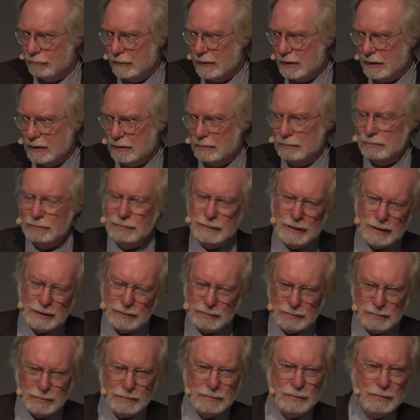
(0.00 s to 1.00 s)
And uh,
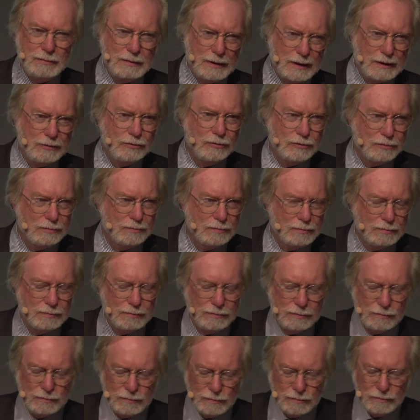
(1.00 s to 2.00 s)
that's,
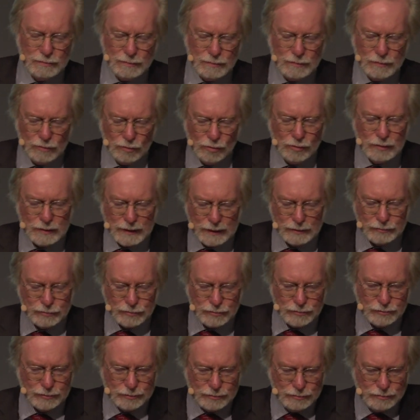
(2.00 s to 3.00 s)
all that's
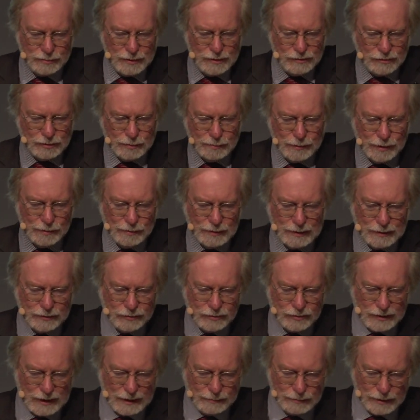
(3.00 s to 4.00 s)
sort of reasonably well
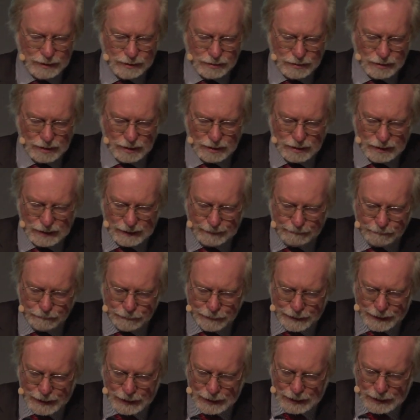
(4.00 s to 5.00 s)
established, I think.
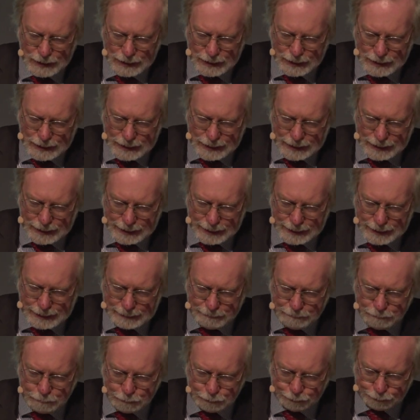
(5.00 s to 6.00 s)
Um,